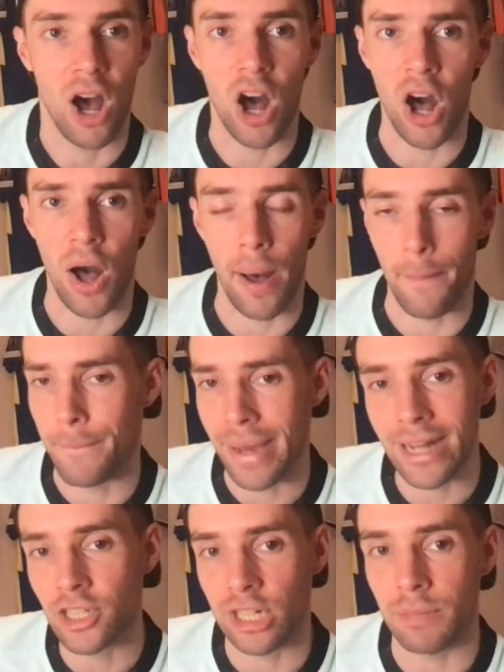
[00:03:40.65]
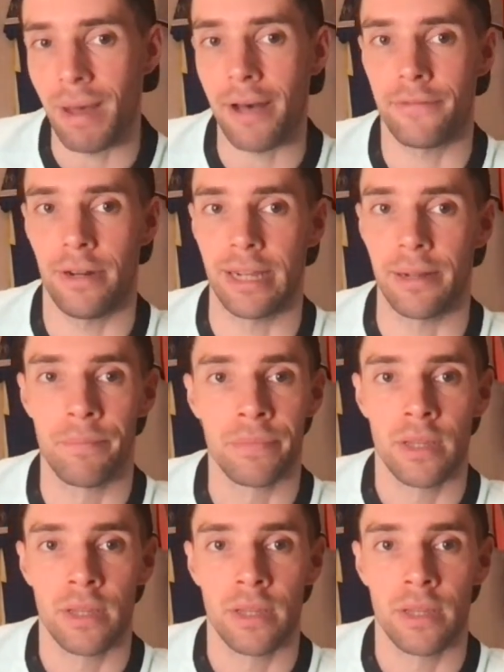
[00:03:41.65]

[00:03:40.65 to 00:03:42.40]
are majorly baffling